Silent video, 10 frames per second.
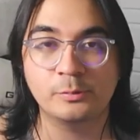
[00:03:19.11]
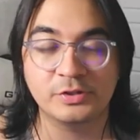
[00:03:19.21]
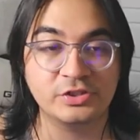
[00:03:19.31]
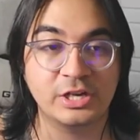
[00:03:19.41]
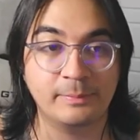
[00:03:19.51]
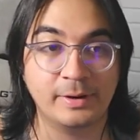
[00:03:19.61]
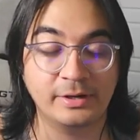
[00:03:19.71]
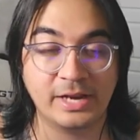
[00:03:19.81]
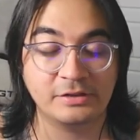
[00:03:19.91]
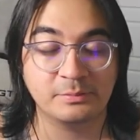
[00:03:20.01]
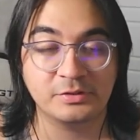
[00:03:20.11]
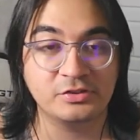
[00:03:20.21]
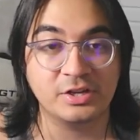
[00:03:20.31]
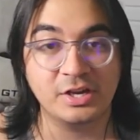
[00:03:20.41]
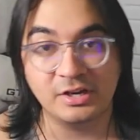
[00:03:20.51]
be said about it has been
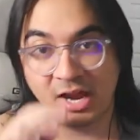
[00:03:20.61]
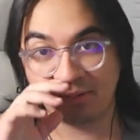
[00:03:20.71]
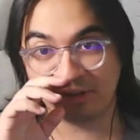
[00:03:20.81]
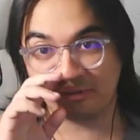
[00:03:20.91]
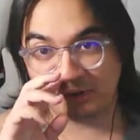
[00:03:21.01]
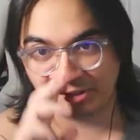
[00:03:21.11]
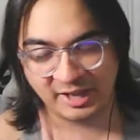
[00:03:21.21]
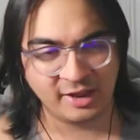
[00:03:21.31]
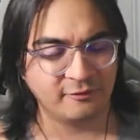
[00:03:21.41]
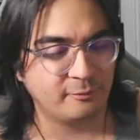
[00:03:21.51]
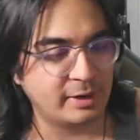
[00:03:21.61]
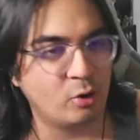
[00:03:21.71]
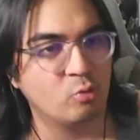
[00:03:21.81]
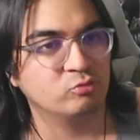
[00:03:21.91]
said. I mean, the fact that I have my own